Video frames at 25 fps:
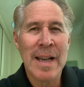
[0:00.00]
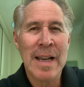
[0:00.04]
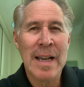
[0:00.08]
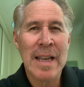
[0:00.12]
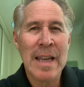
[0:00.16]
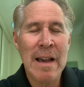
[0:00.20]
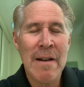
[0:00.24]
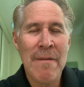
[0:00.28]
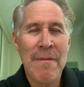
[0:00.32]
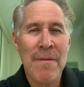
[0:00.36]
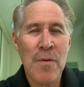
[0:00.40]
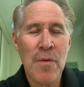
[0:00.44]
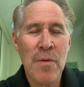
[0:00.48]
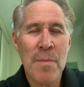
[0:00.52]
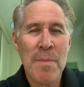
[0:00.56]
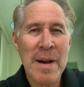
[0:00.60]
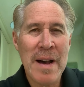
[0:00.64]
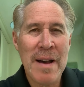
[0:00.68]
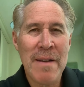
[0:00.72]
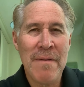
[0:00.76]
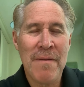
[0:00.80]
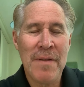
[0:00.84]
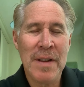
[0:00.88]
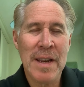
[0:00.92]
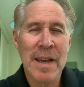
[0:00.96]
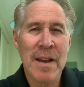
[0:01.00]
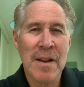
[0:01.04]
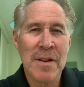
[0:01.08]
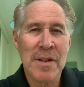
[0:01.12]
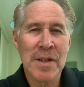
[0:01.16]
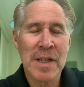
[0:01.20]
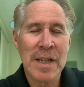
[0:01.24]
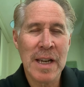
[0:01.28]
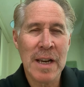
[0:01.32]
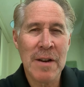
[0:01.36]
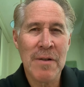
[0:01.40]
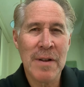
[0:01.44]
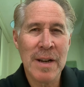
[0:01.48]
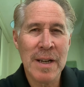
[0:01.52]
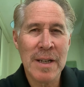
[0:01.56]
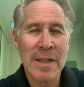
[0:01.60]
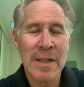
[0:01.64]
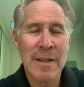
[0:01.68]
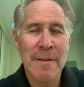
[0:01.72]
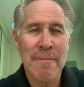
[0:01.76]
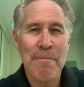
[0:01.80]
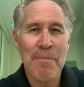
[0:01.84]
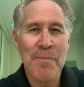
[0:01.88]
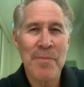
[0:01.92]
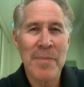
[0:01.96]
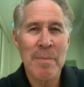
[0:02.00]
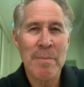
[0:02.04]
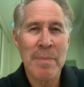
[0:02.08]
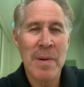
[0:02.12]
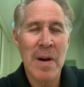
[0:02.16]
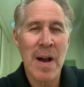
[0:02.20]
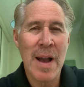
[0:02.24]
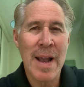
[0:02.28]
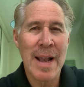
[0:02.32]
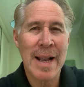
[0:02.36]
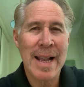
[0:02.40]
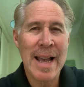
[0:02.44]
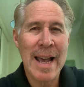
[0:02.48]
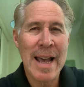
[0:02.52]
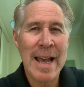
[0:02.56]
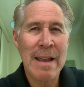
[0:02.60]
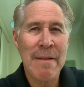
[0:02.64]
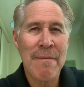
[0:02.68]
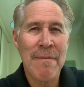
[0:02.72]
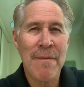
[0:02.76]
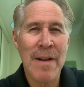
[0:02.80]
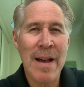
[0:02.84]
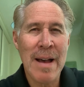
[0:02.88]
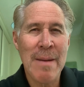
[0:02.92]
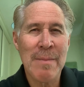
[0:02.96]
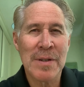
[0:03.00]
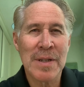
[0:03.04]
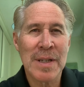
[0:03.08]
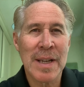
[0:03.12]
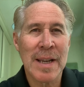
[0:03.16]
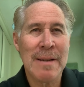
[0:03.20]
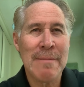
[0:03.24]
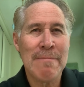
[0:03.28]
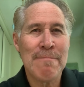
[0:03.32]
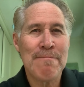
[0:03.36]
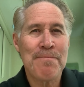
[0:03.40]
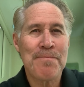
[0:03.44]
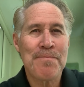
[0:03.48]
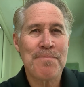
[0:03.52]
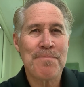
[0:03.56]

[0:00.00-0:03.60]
in our four-part video series, Buying a Pharmacy.